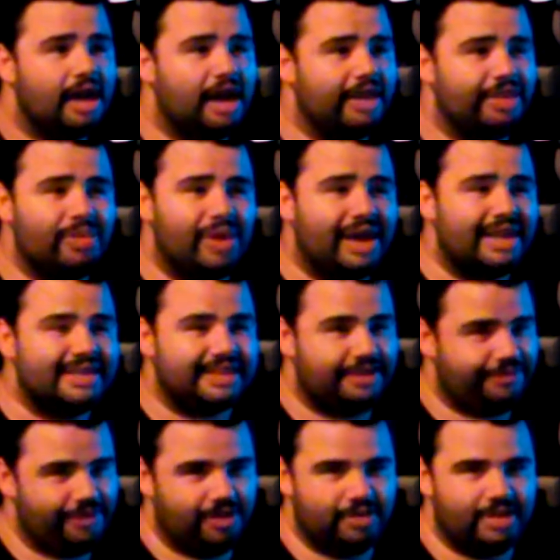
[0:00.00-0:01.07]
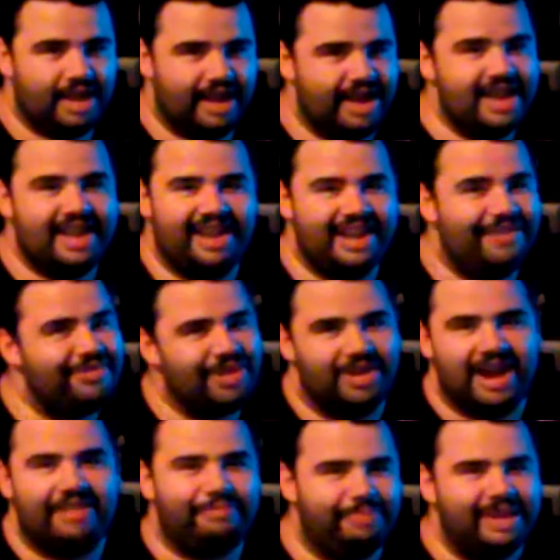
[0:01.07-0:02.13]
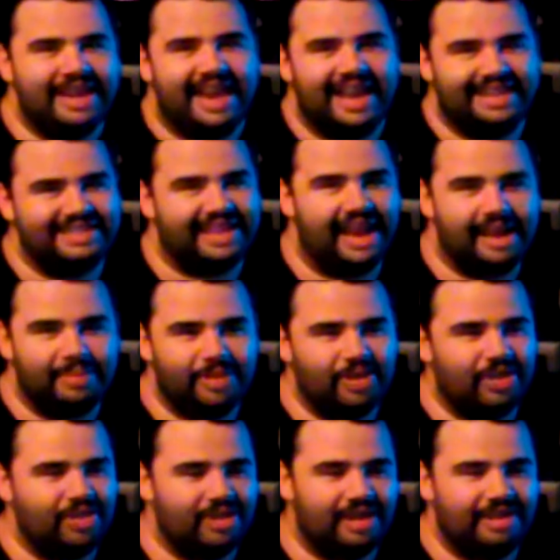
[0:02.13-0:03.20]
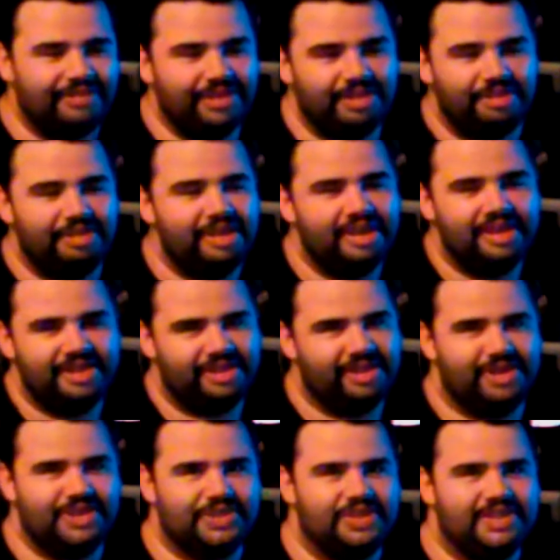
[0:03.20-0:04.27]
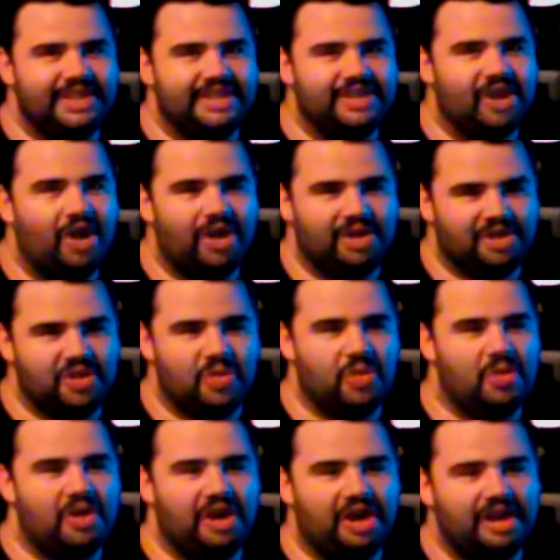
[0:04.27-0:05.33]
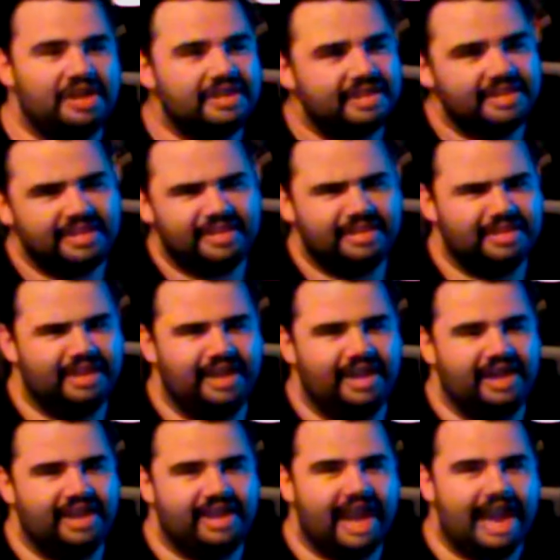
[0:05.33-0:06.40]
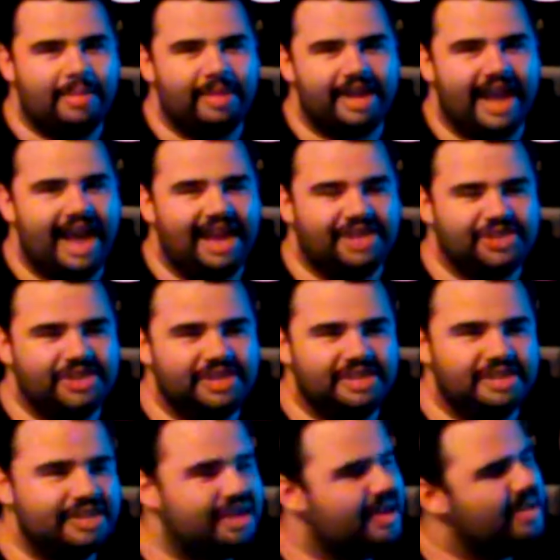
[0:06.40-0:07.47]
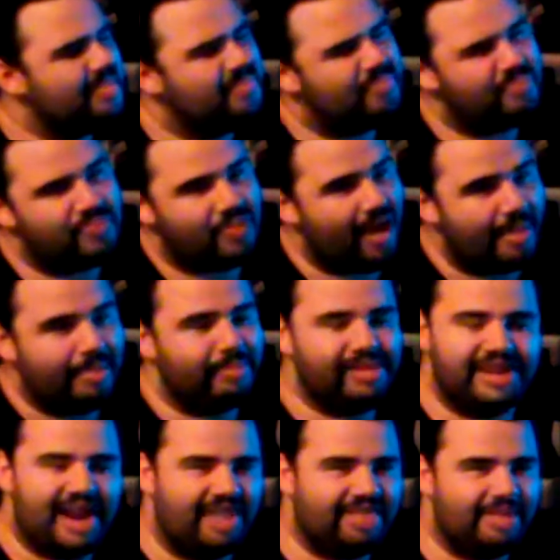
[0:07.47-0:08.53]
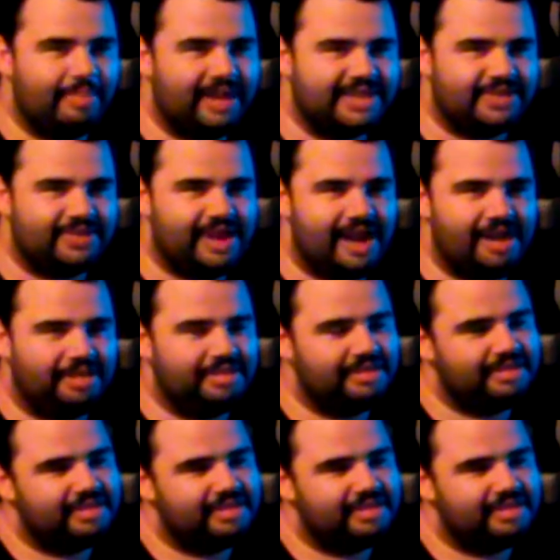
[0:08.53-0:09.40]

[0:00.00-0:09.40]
Otherwise, if you're an FPS gamer, or if you're interested in hardcore gaming action, probably not the best route.